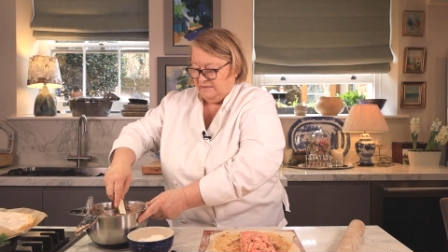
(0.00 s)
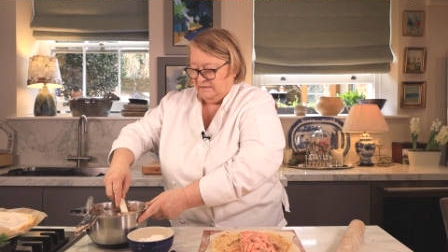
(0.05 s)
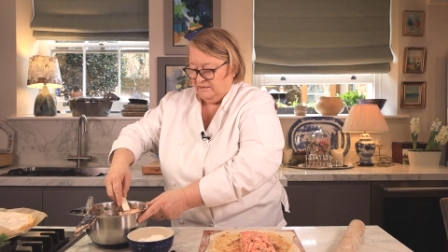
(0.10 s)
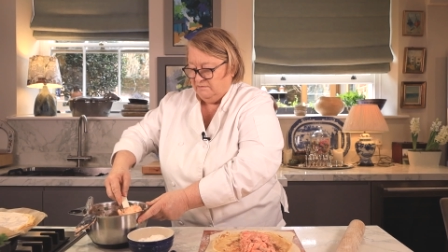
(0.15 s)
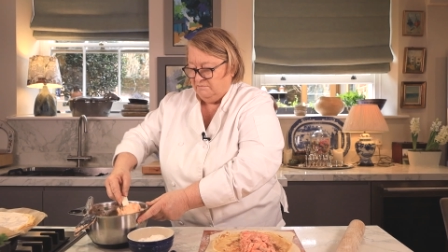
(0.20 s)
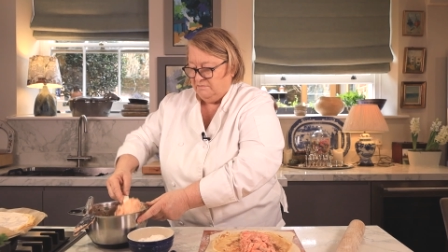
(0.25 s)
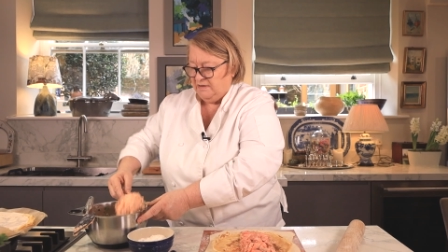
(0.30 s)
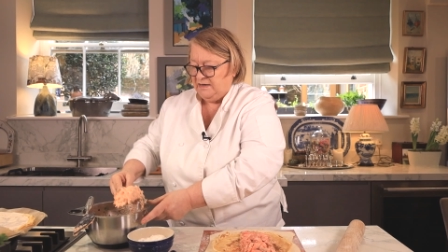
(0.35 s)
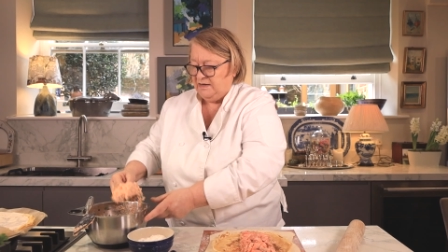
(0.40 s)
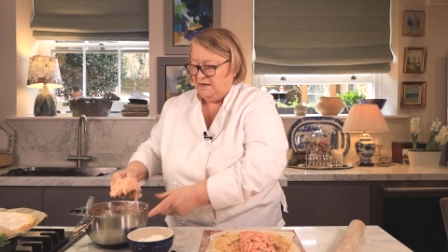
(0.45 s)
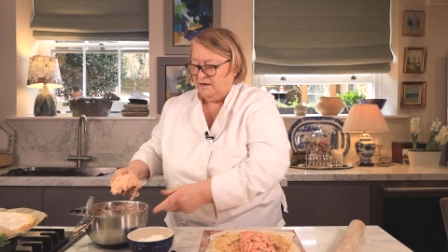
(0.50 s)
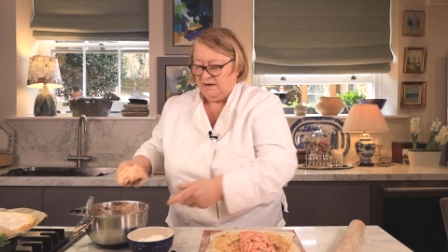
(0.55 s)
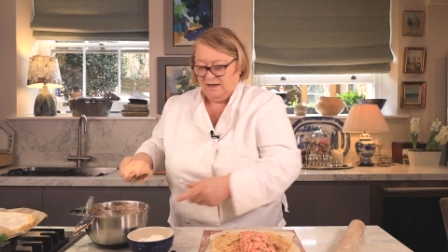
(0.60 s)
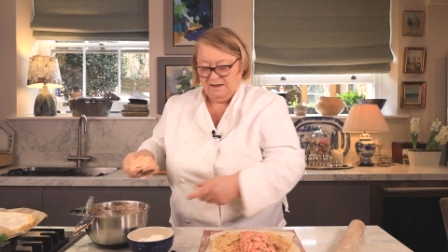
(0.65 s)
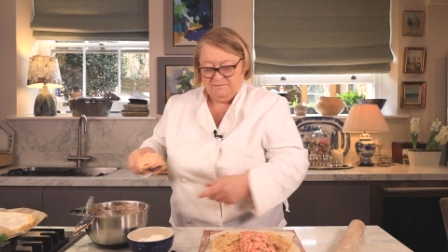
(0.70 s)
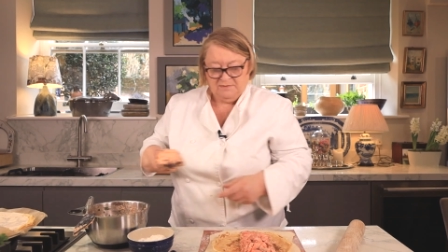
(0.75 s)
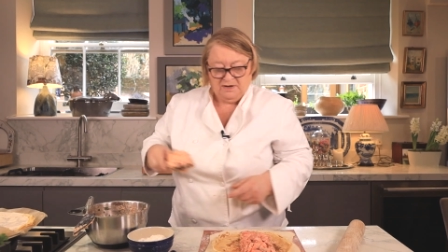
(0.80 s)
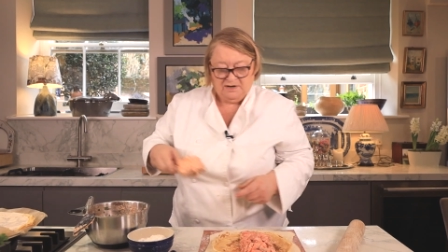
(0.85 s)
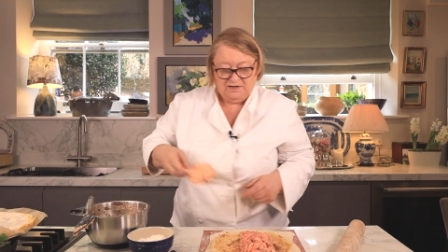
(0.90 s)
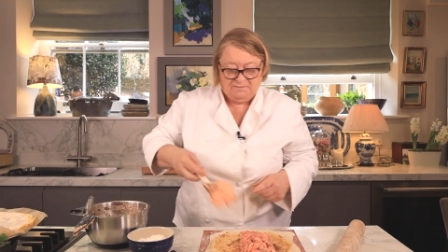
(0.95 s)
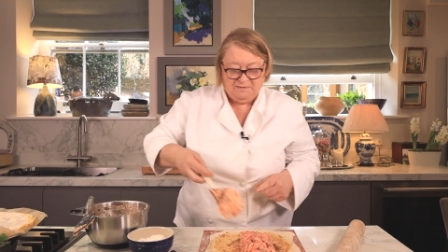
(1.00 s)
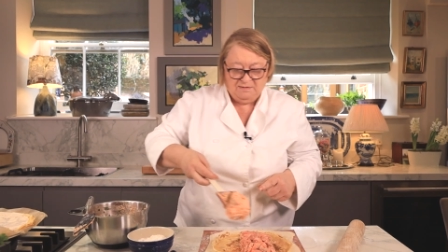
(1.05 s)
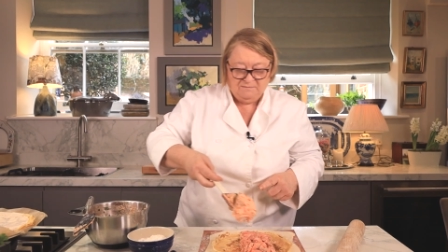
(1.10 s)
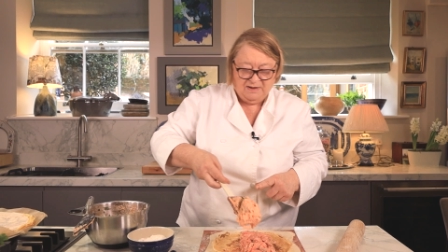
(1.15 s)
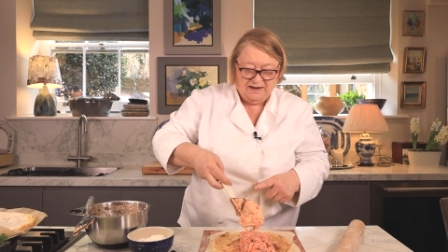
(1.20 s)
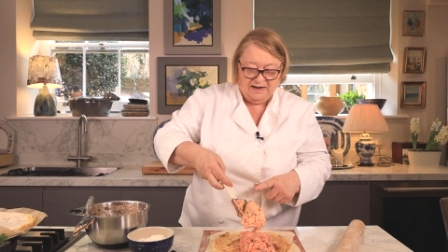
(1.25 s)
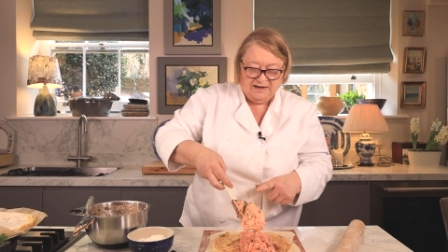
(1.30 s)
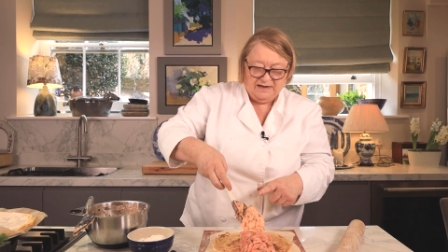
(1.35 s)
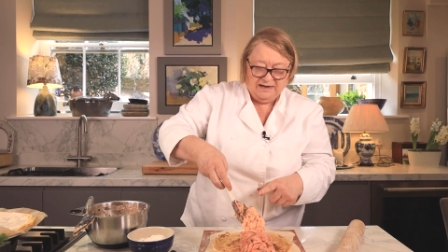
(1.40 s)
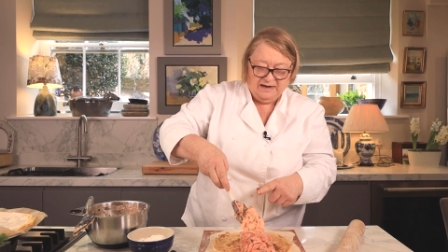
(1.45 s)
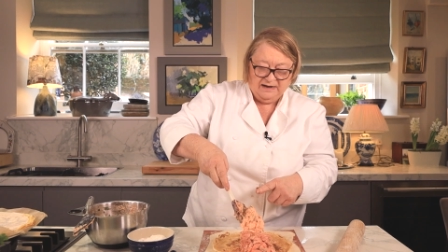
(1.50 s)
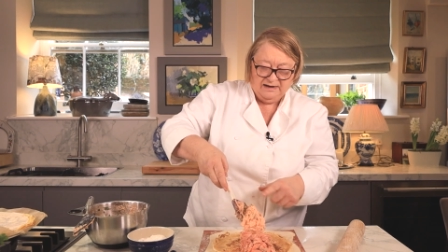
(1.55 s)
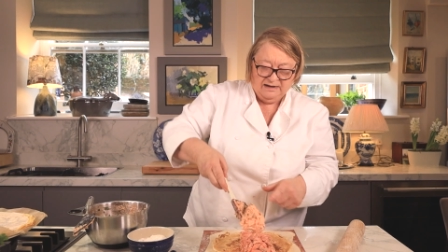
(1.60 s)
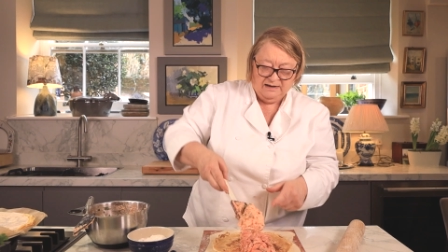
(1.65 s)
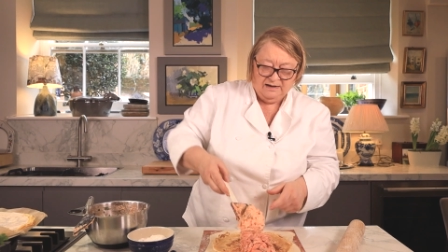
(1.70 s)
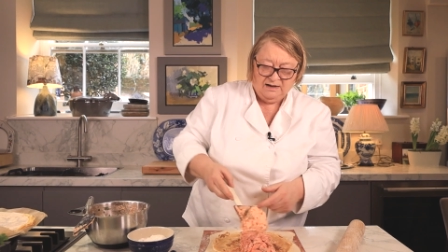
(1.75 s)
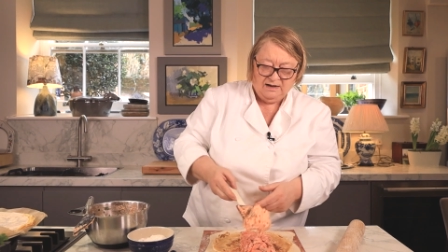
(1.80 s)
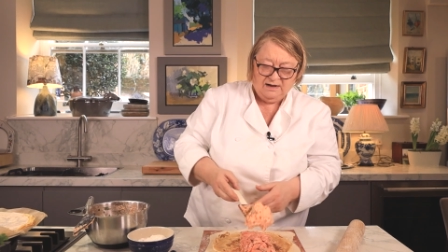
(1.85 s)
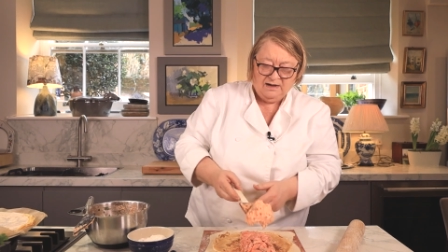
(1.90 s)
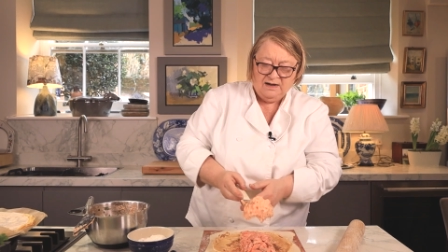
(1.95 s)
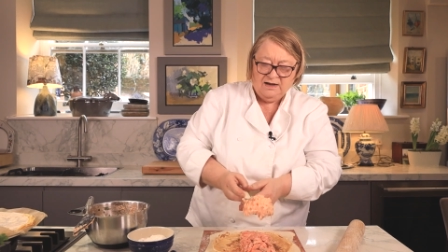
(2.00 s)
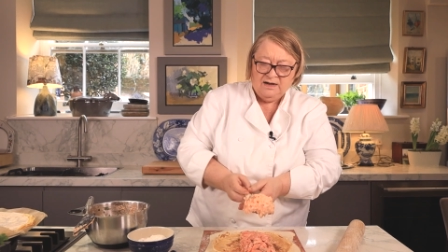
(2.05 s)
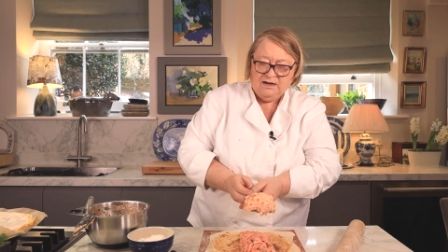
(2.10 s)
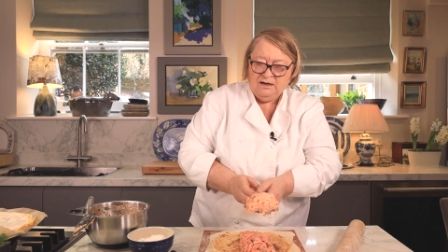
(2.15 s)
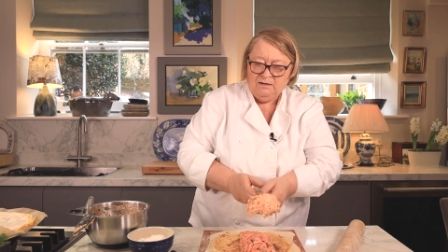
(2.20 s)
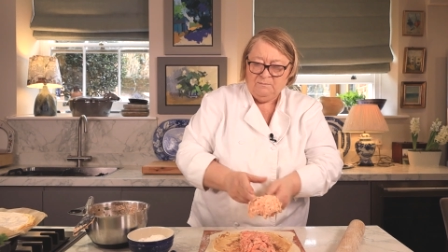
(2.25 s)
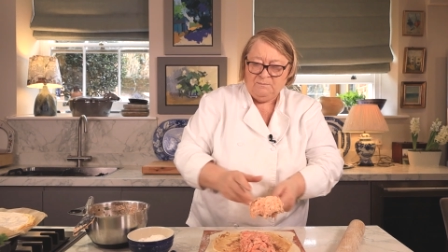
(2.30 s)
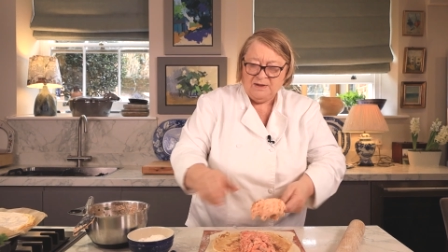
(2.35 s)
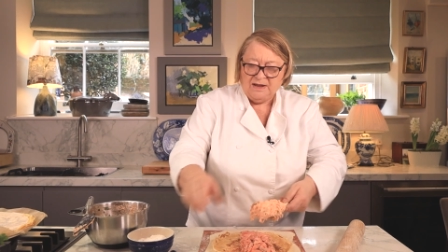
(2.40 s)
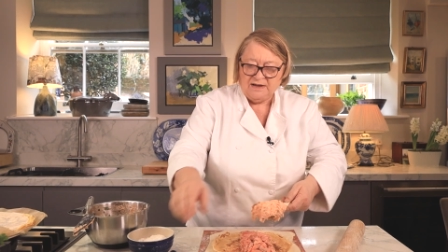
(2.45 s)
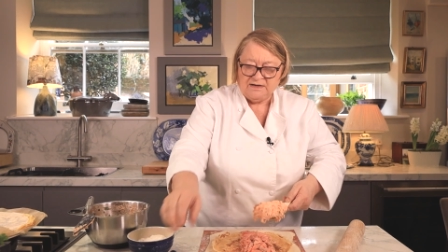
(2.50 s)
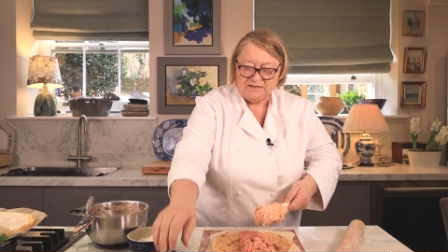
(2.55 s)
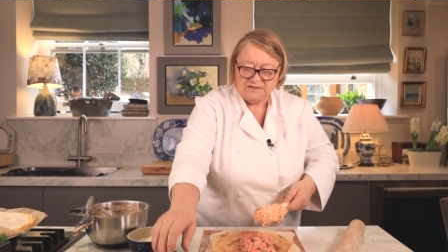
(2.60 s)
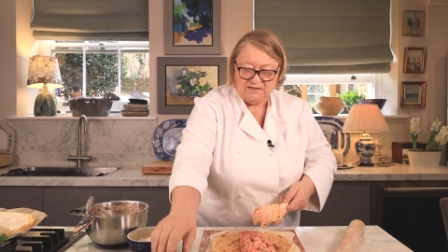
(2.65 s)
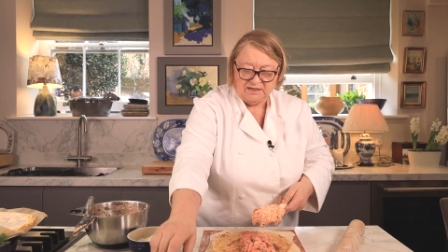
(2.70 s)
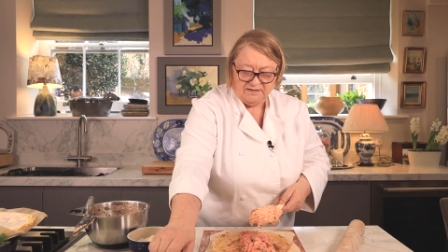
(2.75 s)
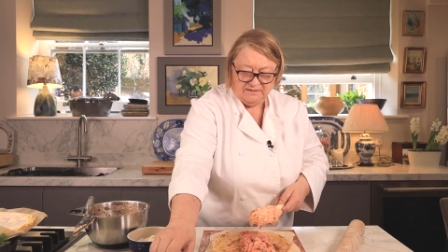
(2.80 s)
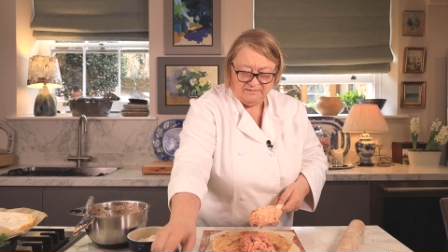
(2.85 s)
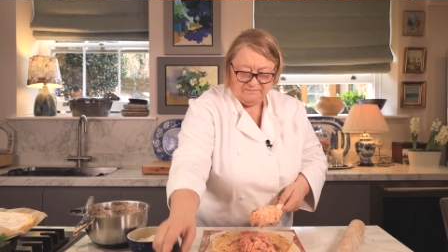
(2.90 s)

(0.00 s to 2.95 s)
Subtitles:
The middle, I'm going to be making a little bit